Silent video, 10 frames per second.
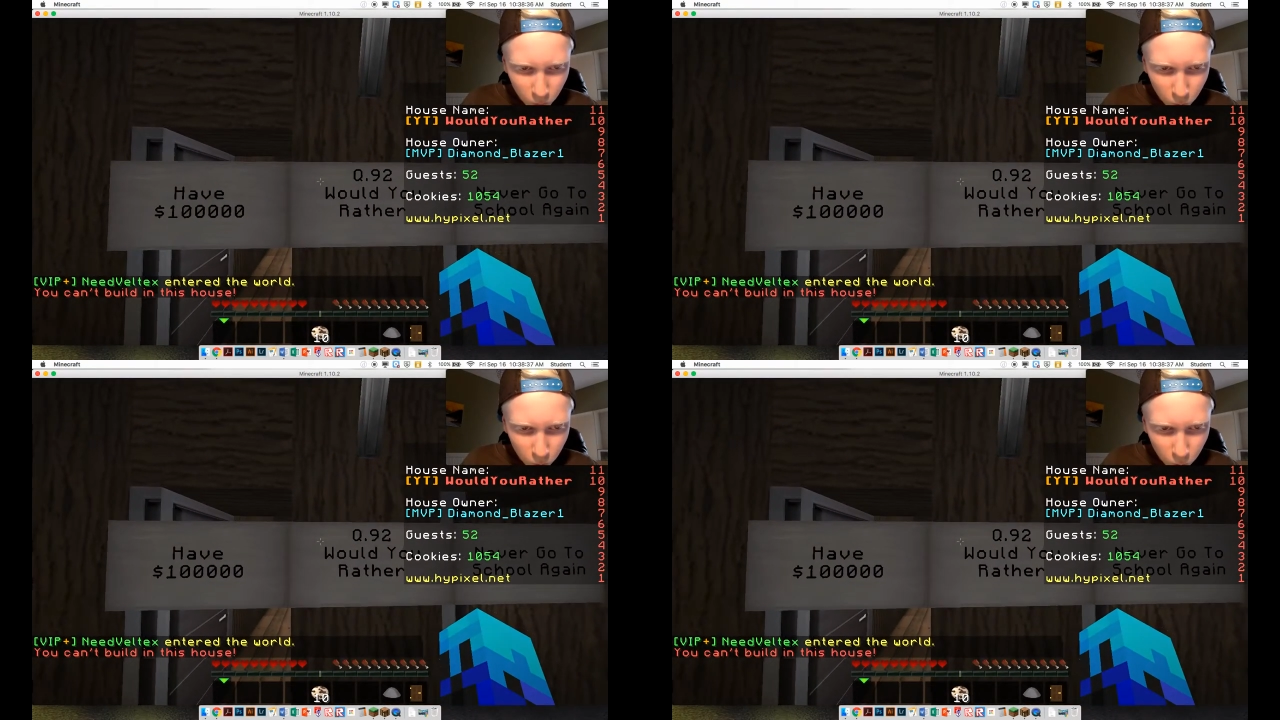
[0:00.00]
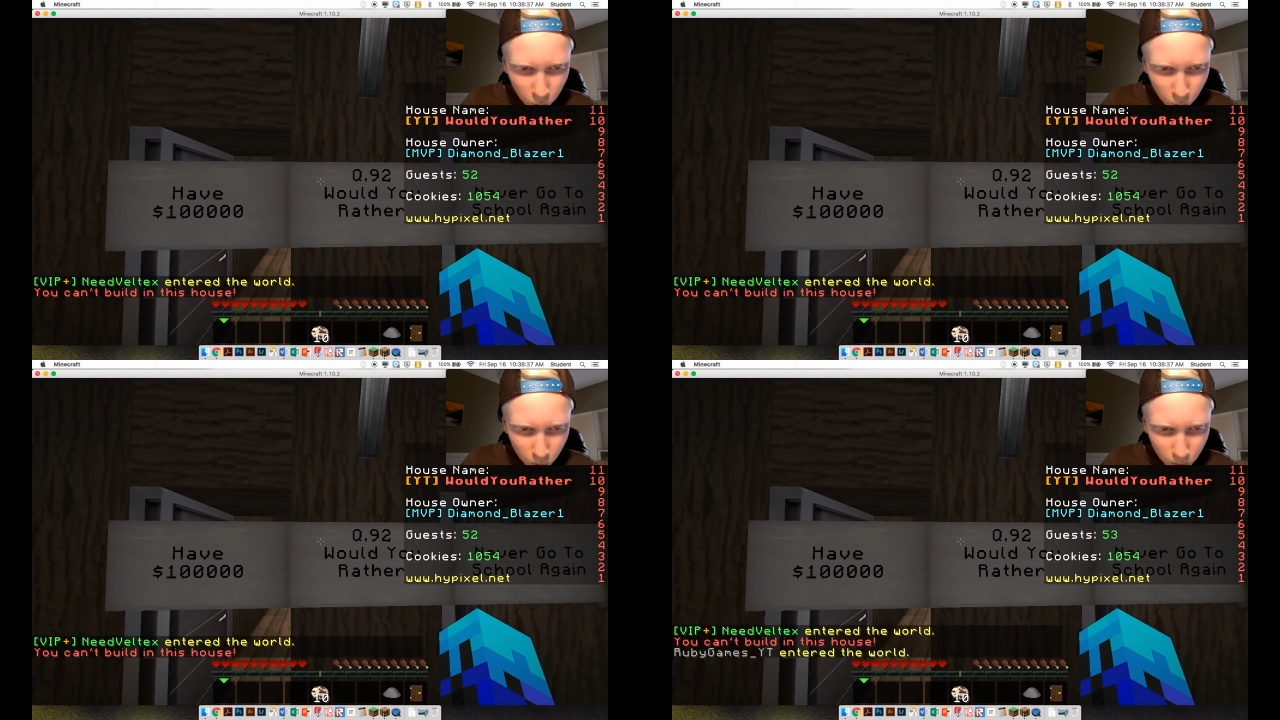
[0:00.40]

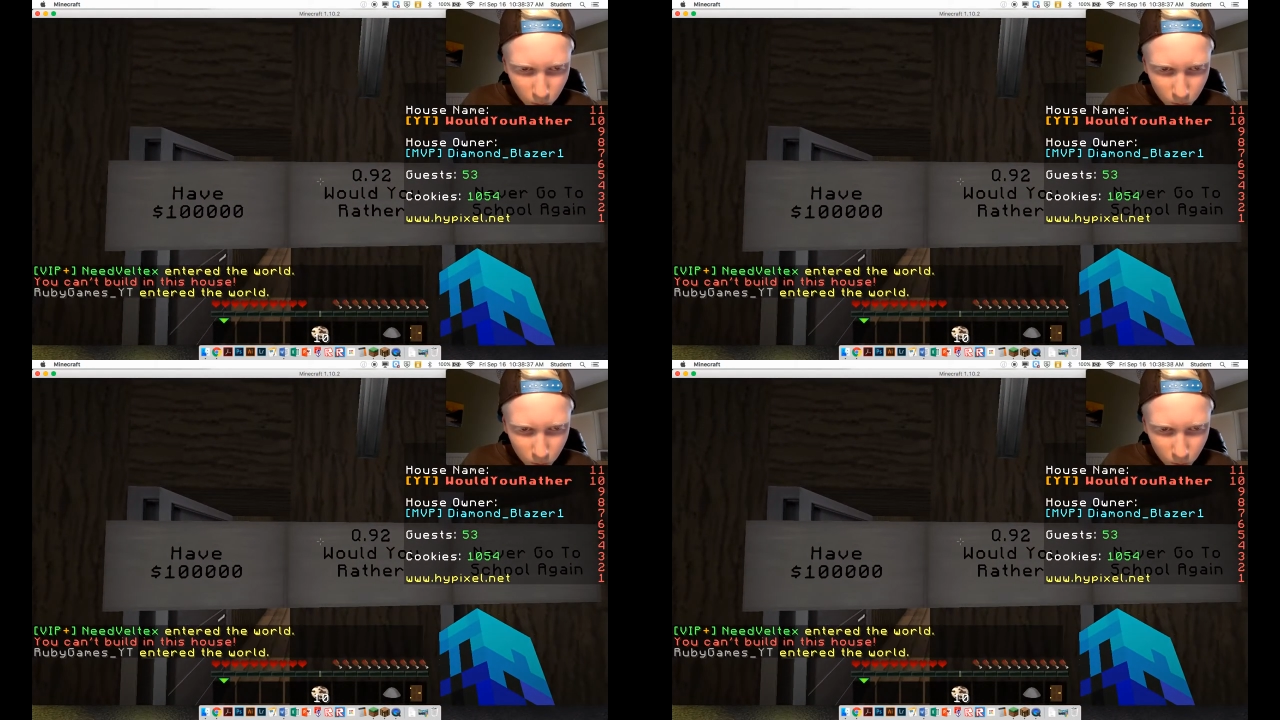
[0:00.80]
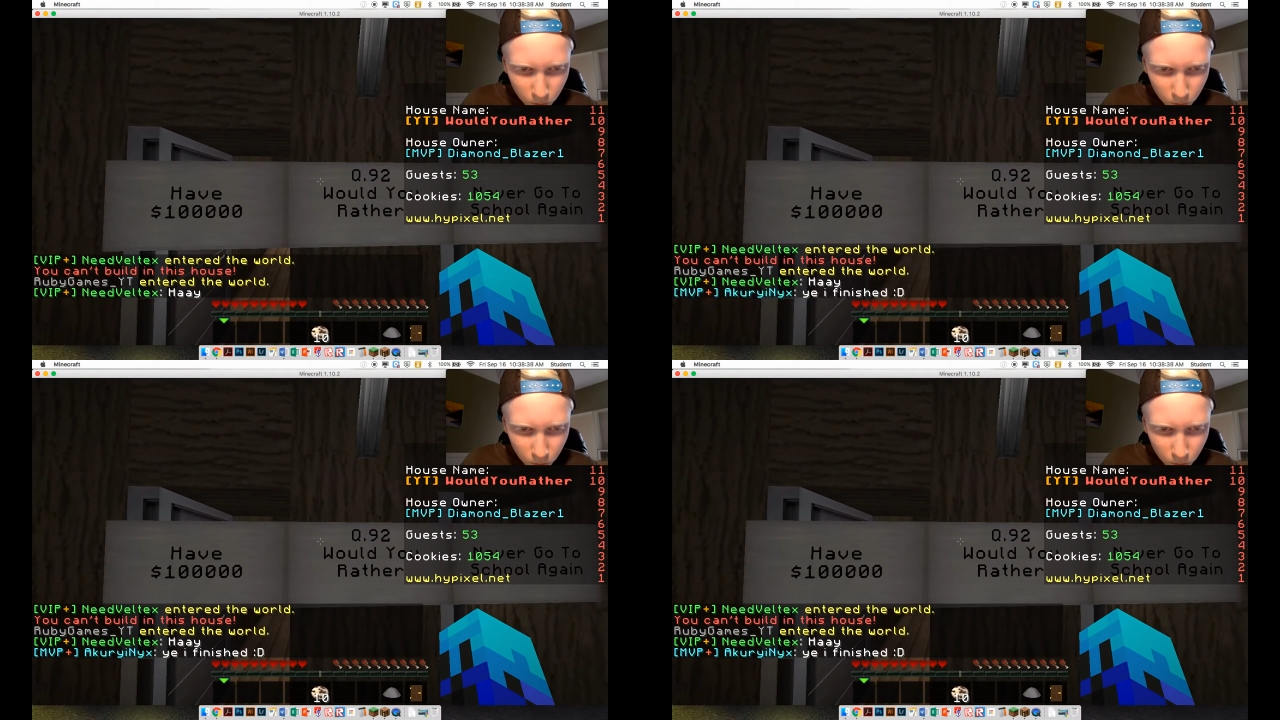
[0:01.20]

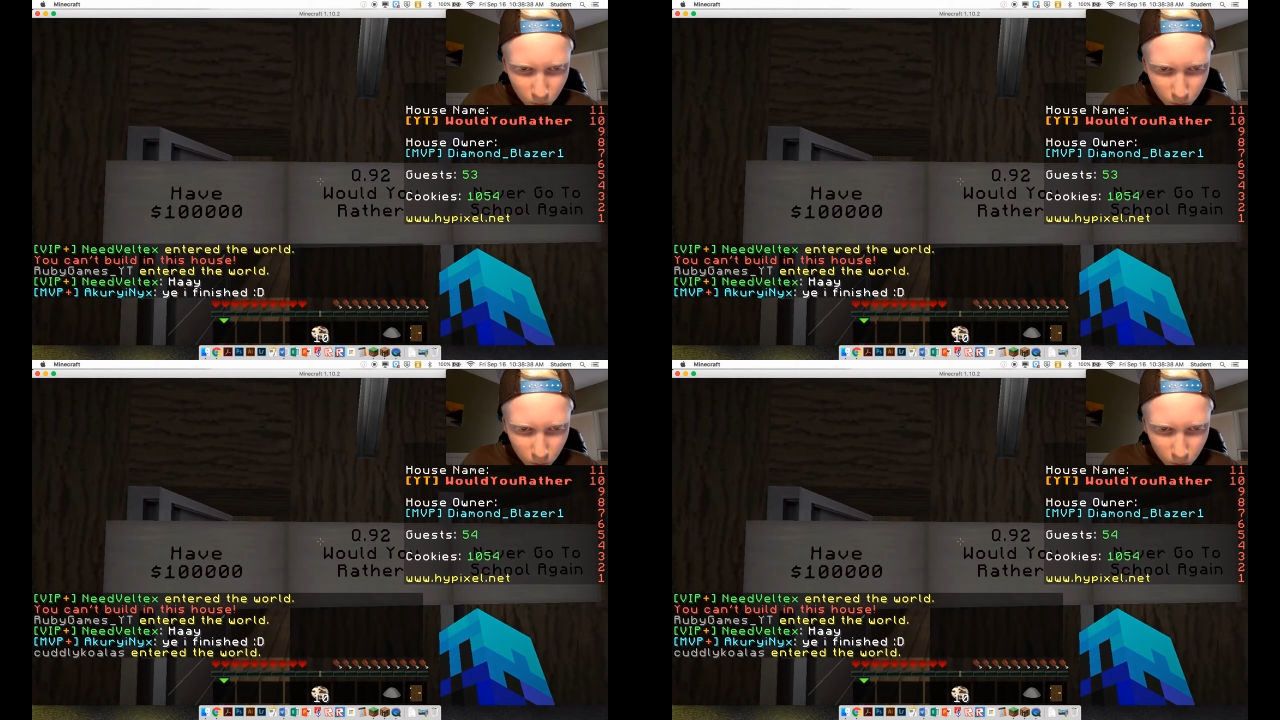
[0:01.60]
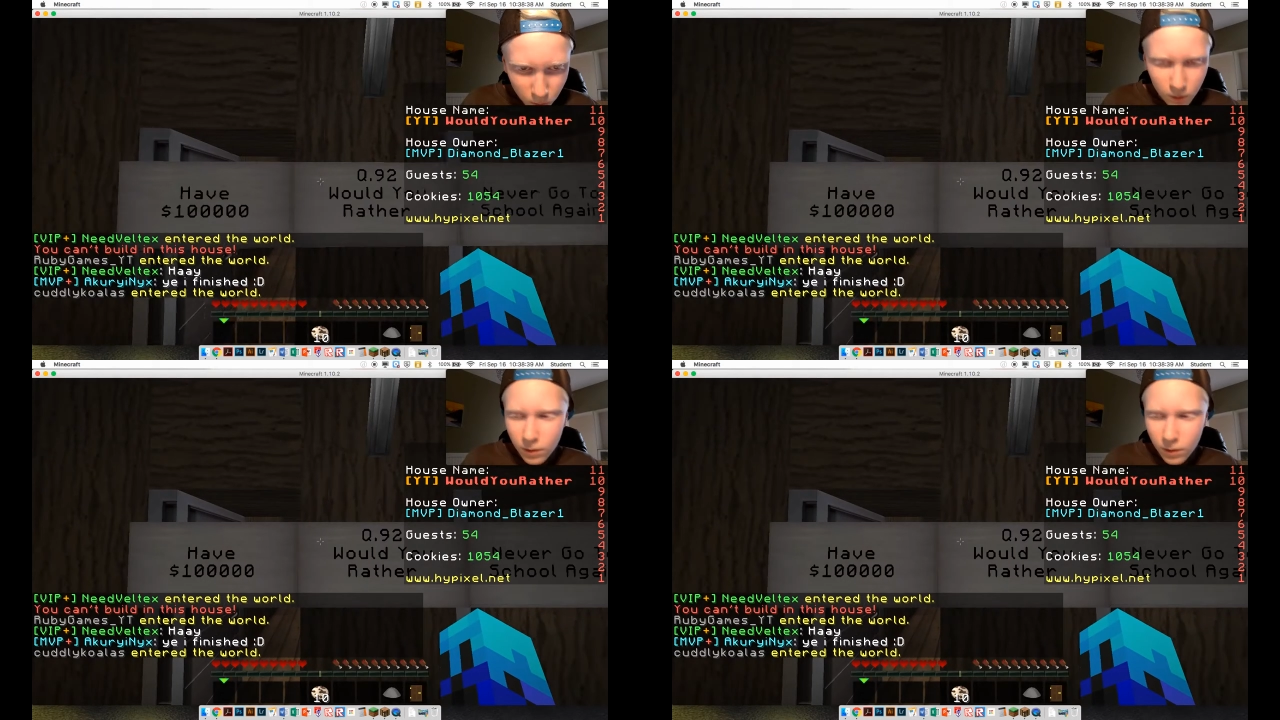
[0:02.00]
Nobody speaks.